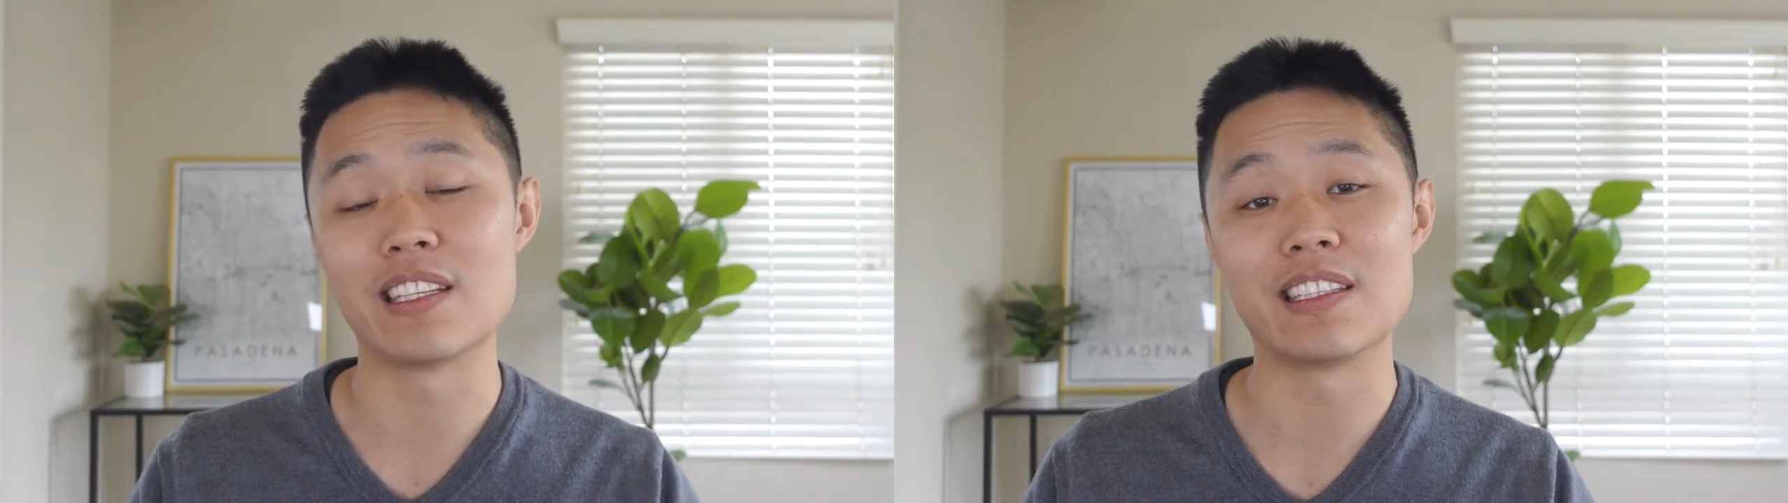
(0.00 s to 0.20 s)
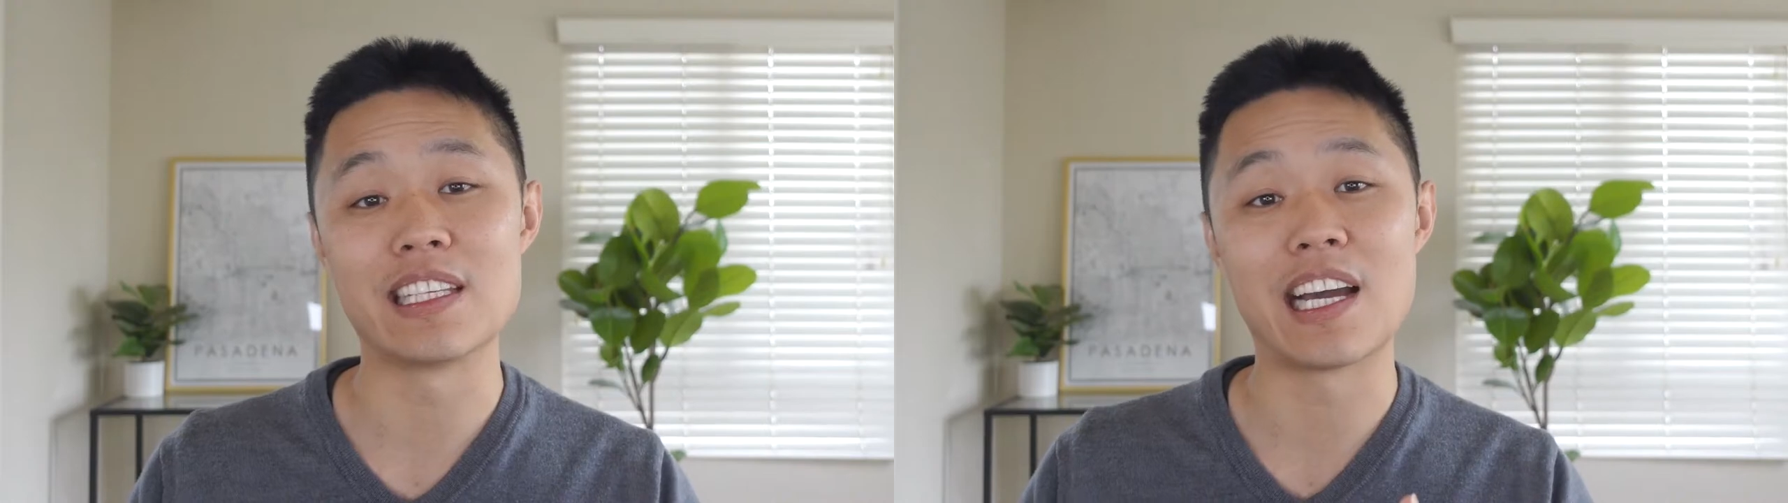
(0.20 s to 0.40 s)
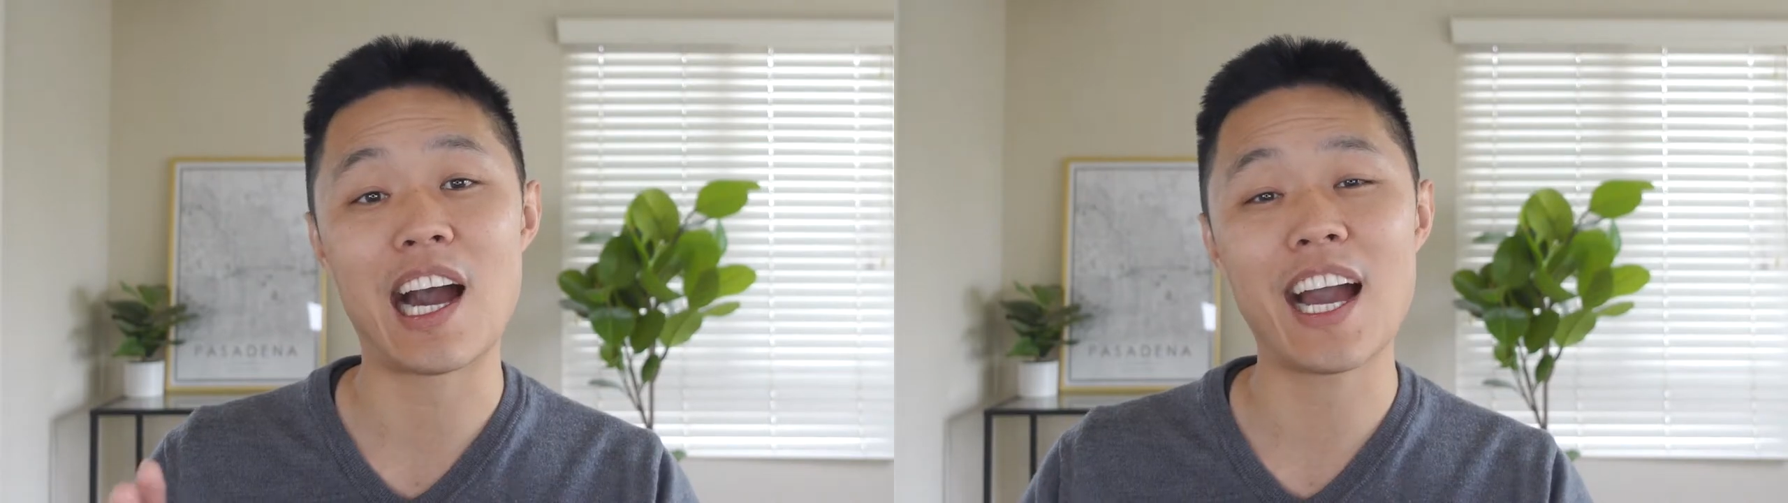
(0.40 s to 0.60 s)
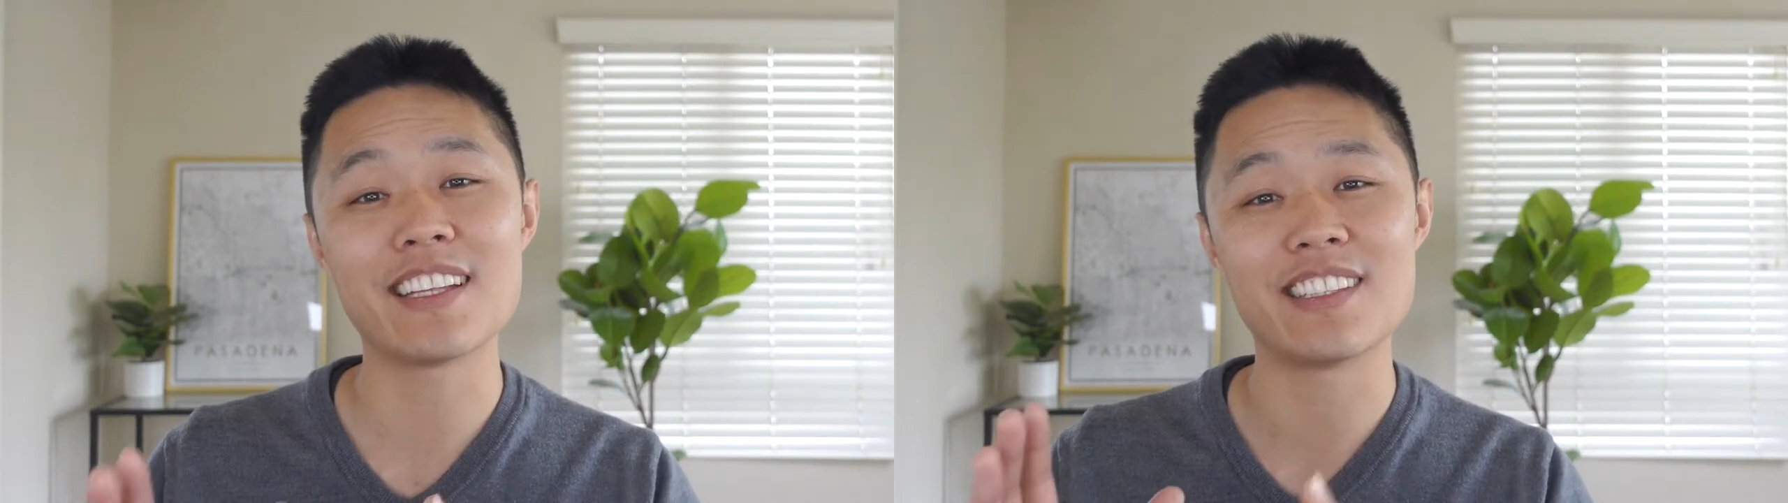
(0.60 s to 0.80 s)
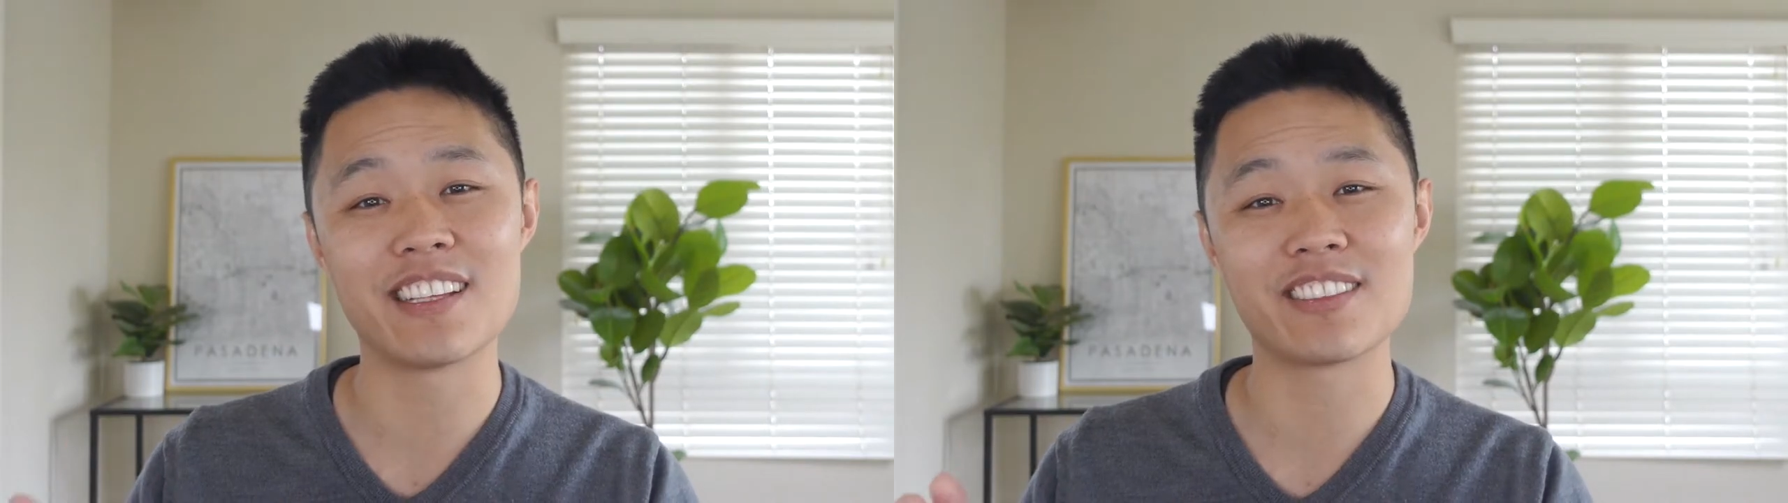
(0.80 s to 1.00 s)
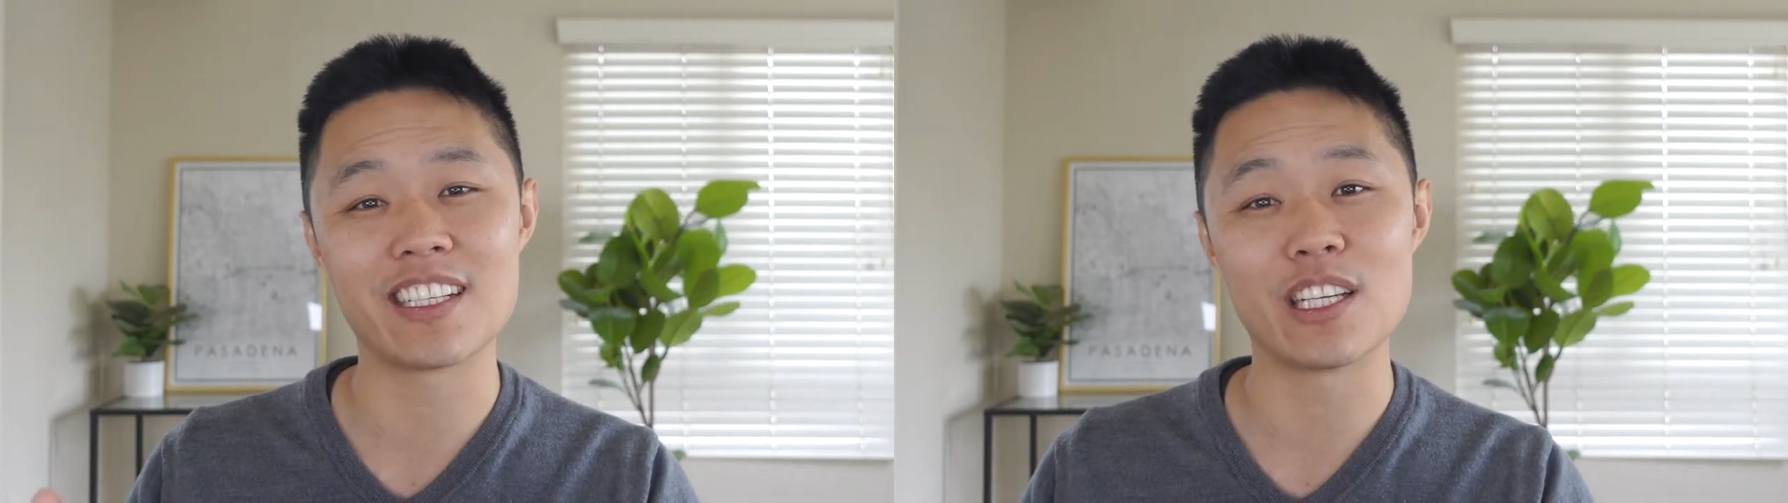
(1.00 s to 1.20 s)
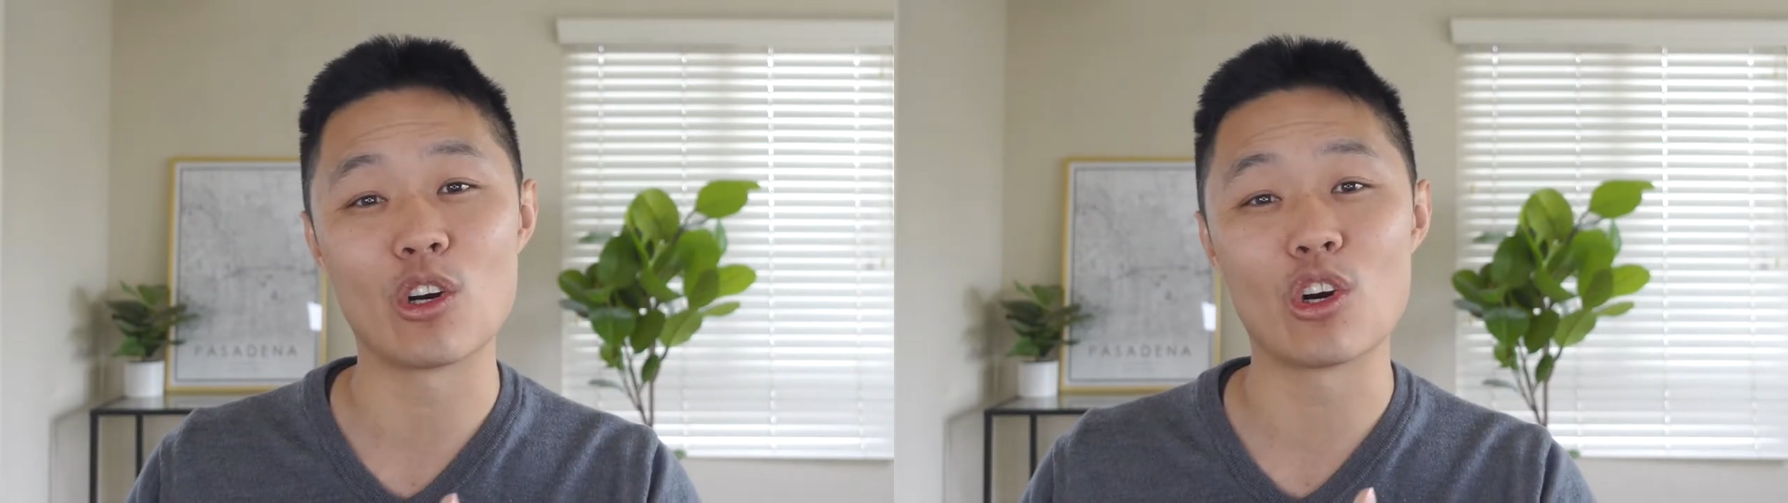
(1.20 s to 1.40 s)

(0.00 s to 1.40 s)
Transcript: in the high-density